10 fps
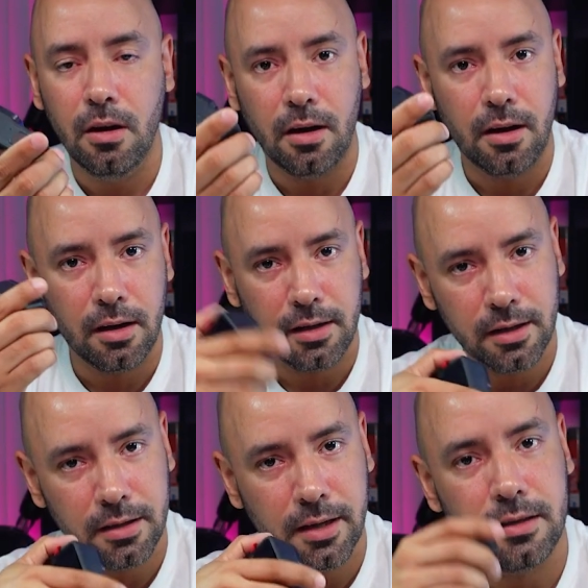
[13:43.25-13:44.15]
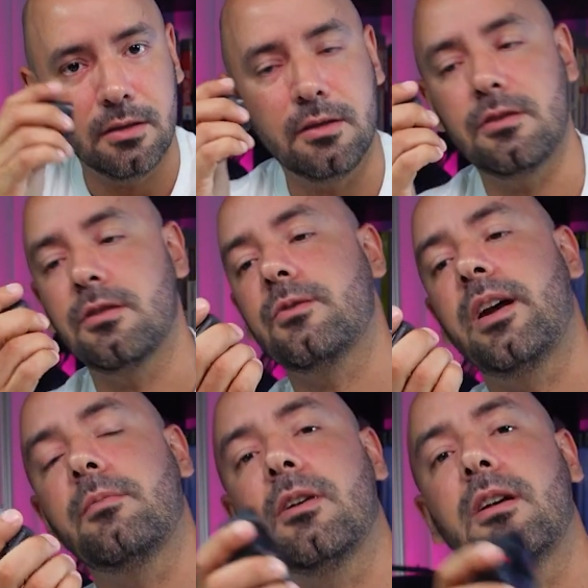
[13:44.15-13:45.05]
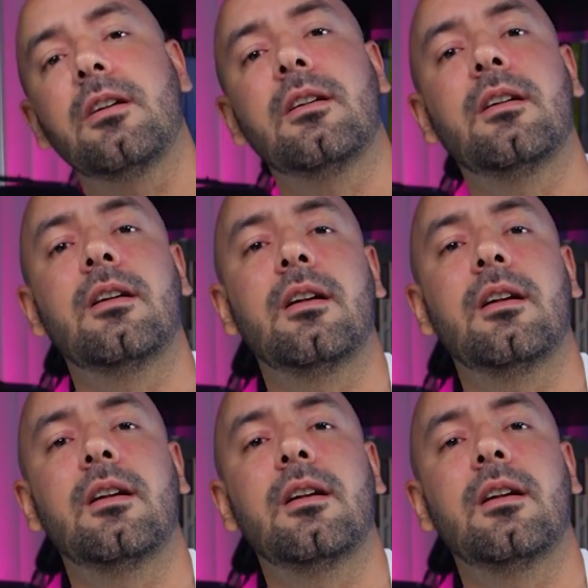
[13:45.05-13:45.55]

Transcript: Click that subscribe button